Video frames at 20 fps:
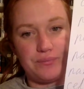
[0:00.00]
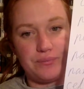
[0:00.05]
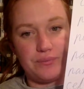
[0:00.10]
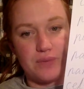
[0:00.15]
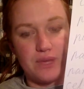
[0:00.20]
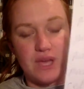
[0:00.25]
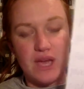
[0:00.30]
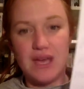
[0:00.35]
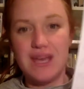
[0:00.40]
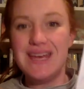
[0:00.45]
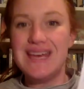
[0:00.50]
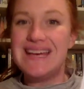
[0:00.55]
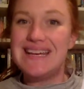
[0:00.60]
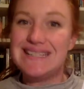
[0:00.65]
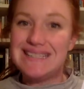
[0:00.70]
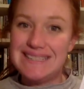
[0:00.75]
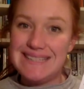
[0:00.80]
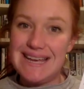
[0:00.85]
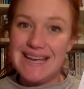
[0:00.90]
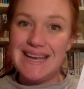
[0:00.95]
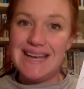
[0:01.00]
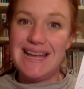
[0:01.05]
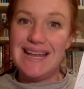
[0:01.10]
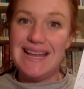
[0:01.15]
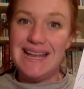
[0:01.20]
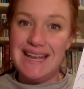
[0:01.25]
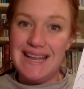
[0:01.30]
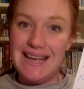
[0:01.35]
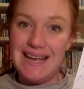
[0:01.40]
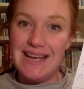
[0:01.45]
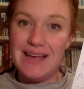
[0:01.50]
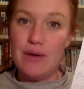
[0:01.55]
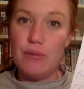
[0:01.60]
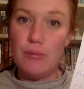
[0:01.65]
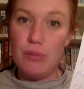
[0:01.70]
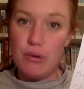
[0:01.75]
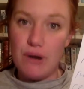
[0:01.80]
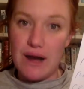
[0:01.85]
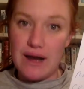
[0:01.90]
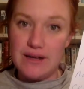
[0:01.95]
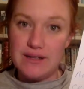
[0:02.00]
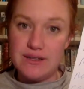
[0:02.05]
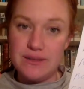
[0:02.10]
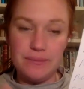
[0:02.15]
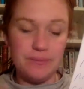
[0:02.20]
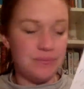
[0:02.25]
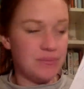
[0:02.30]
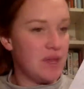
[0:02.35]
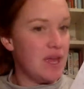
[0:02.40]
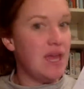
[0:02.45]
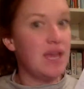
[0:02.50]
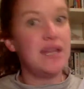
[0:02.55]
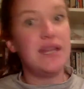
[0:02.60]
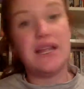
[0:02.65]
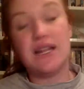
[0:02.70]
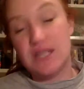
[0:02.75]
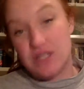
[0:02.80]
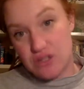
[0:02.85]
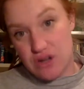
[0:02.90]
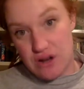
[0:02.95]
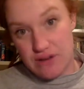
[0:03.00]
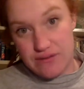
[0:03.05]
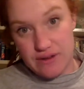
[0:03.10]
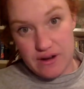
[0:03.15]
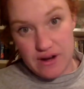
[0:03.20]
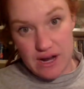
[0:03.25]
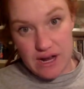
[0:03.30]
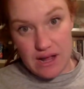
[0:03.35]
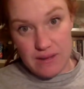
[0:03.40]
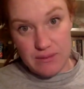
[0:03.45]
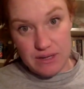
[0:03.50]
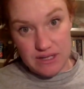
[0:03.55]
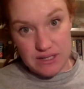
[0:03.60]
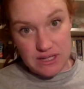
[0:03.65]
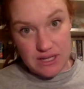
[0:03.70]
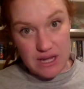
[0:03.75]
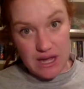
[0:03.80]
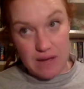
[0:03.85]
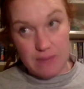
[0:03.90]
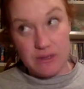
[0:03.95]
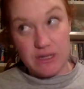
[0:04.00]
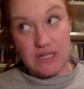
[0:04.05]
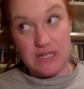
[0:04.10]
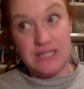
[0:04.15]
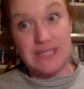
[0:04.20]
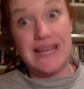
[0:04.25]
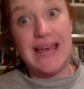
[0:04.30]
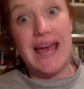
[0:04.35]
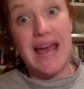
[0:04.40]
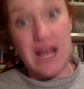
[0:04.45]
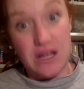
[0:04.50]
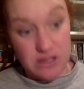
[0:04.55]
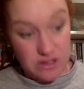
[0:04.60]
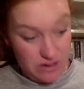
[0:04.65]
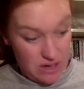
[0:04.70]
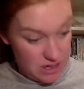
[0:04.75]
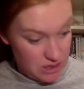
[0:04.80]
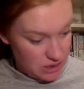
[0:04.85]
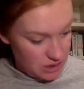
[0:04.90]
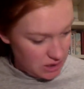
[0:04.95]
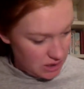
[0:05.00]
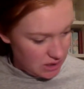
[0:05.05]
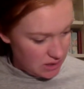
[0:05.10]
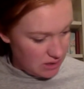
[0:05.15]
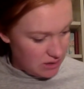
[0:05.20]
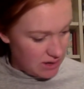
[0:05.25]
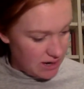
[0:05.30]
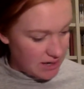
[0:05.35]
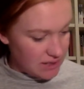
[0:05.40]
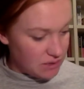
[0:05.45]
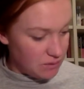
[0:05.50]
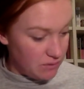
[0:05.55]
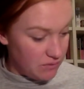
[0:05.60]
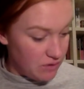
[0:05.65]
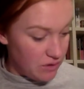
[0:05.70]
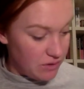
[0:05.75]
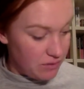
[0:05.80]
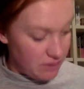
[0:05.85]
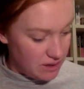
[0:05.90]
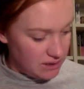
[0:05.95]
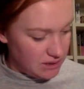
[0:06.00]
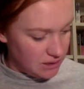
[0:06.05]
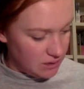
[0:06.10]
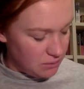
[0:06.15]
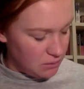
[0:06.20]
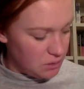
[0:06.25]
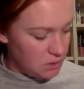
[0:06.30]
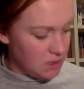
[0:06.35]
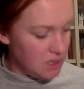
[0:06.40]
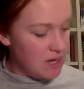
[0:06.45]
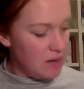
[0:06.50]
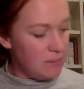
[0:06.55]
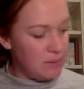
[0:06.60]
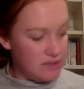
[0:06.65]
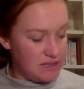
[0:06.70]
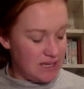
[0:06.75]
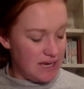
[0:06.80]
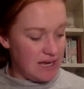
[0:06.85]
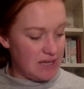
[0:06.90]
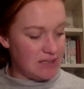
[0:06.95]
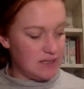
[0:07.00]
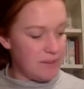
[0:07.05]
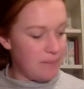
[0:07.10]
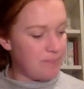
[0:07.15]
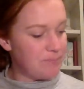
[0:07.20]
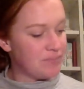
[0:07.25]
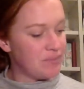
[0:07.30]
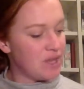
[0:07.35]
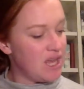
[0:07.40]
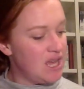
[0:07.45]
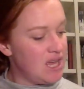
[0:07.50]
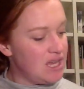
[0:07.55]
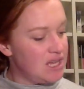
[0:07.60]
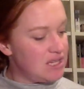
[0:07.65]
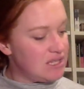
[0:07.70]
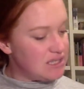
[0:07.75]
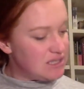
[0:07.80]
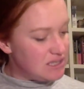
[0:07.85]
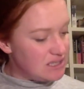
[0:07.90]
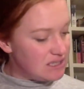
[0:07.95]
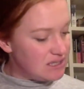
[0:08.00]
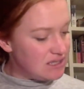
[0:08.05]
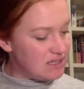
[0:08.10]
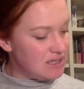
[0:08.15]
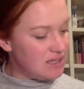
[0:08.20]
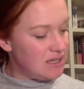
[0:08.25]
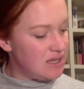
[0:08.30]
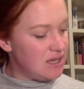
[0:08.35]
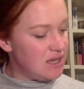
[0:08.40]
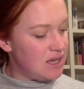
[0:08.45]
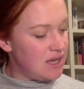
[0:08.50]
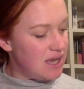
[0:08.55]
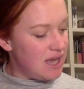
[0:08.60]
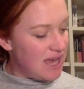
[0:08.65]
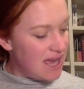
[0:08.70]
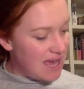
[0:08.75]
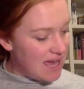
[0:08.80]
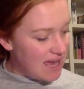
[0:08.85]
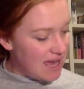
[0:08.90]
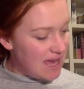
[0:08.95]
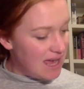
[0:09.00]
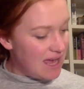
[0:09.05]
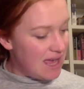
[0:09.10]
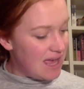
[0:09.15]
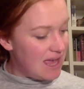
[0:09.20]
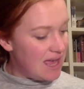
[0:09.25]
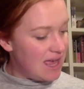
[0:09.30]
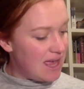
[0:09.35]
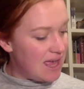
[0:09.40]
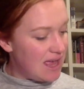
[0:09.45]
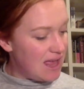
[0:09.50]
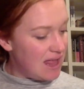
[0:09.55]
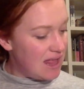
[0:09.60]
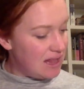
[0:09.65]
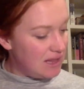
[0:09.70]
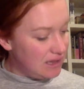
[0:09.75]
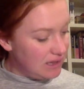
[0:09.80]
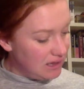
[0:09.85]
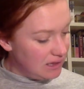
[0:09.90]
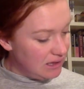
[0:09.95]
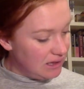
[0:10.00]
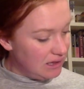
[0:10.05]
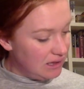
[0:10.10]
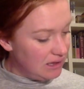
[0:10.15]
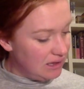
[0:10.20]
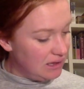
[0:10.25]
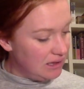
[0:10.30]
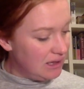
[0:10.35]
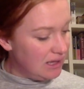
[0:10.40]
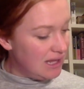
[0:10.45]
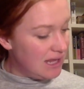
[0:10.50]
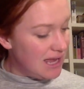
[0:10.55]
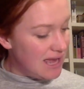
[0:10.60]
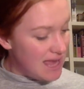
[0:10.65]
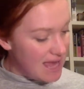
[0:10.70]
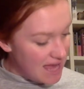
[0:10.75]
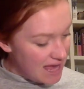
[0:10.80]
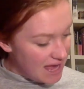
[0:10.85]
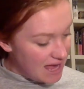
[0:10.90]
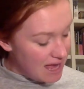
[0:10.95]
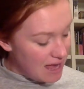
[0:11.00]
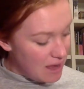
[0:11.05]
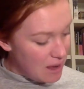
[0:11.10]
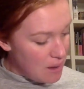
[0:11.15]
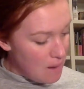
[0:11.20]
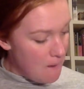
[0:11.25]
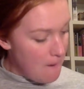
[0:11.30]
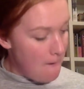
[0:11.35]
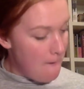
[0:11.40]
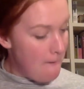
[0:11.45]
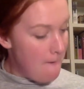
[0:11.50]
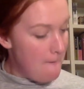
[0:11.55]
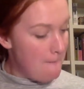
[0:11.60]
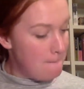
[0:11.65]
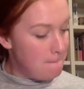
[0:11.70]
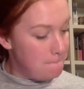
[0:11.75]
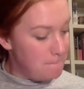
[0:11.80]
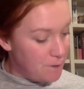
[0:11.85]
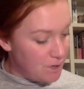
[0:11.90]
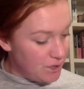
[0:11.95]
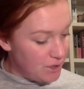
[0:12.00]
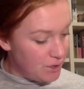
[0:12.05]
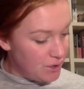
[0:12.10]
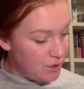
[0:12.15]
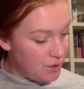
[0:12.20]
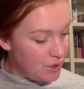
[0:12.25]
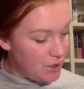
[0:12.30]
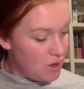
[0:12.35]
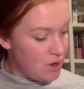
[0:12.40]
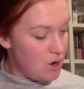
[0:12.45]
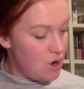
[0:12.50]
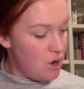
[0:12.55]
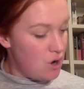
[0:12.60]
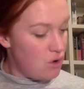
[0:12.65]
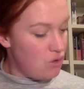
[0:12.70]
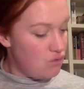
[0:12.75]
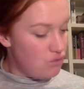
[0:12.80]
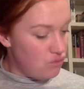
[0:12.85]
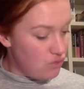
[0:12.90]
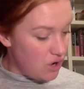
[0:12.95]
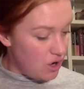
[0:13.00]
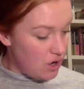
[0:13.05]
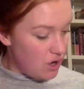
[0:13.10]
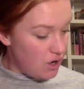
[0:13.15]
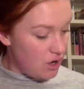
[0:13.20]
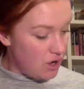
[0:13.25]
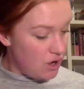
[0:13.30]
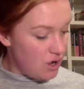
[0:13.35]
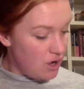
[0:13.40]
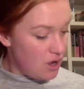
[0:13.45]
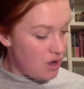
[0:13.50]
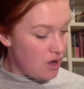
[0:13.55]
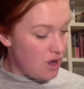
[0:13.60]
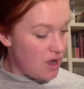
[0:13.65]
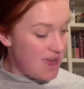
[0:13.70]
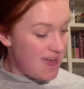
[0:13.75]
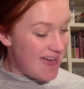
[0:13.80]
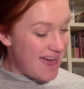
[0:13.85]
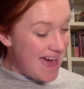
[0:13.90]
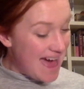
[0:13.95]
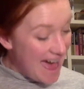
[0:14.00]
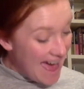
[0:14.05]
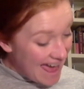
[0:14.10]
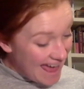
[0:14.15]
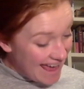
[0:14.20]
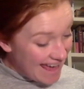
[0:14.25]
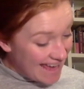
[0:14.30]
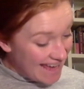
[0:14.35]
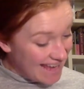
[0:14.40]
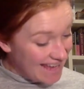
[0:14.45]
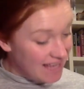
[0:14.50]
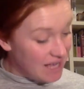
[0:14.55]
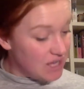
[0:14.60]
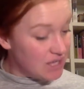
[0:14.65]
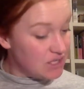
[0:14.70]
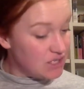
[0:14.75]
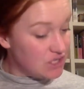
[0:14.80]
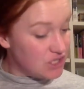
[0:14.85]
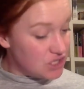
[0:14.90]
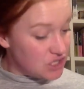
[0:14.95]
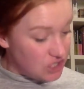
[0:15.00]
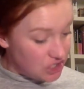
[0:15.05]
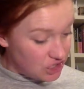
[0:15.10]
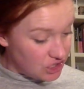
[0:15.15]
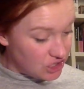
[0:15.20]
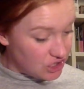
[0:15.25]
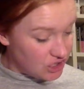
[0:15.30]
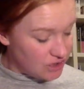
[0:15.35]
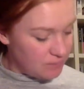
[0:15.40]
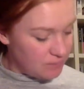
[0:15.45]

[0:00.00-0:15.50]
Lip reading: Okay? Celebrate. Now let's try and figure out how many sounds are actually in there. Okay? So we've got 3 syllables, but sounds. S, e, l, e, b, r, a, t.